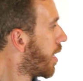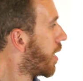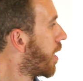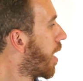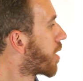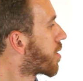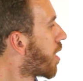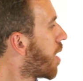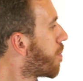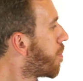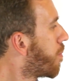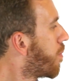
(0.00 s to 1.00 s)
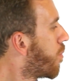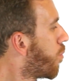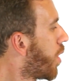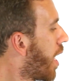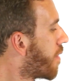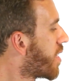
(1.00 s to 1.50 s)
Next up,
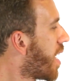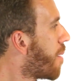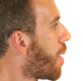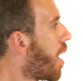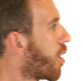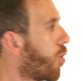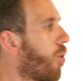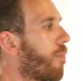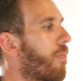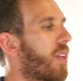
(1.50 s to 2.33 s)
we have the Amago.